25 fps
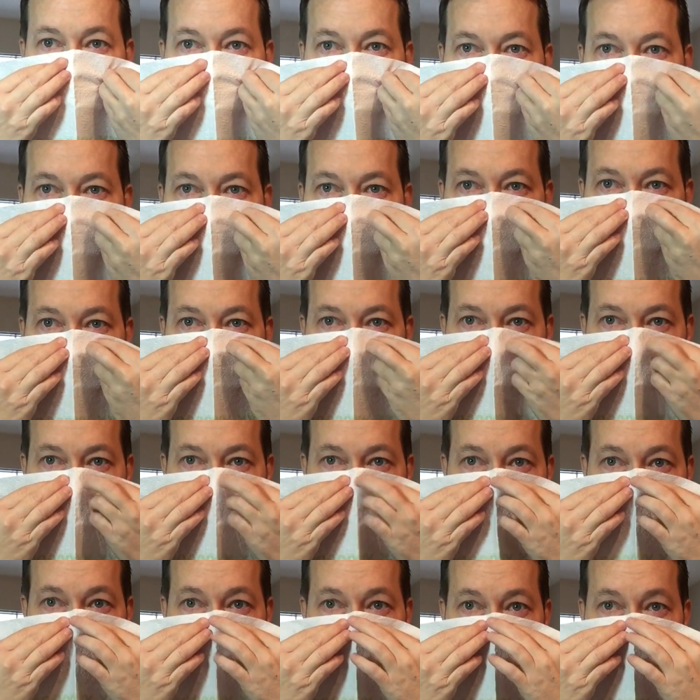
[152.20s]
the center
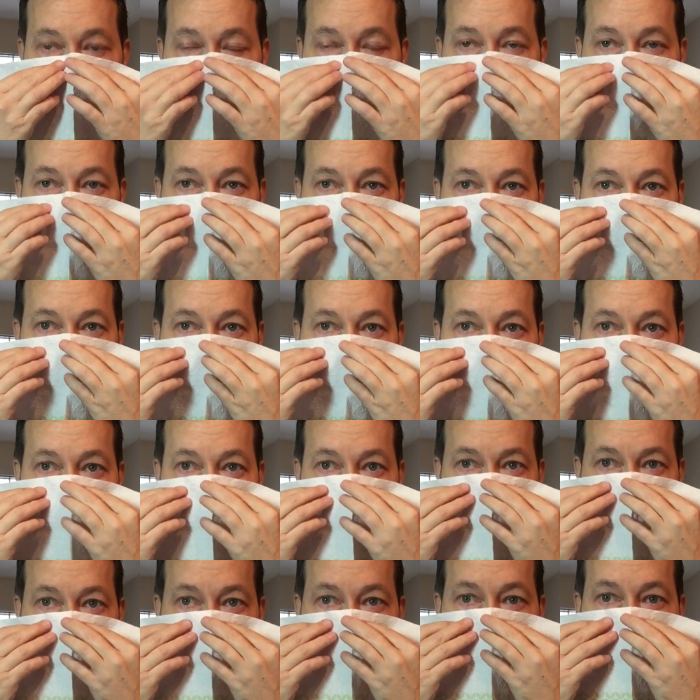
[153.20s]
of it, which you might
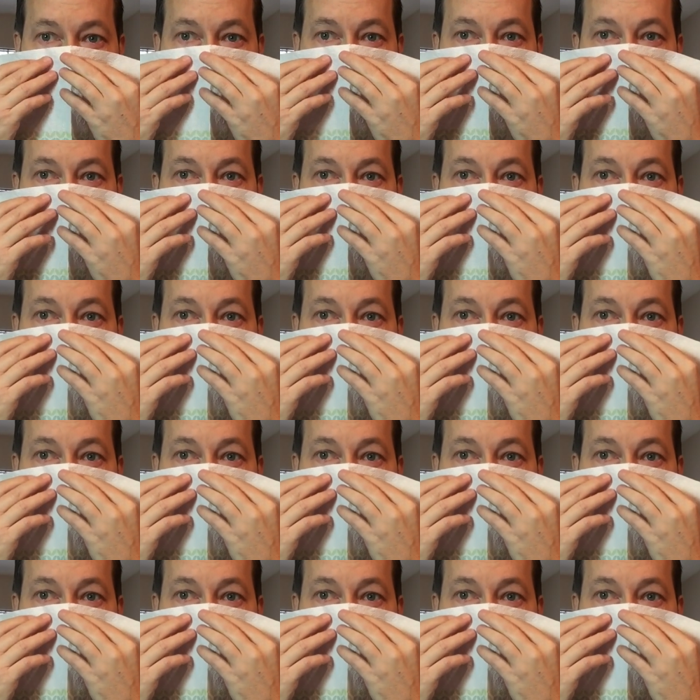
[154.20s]
shift,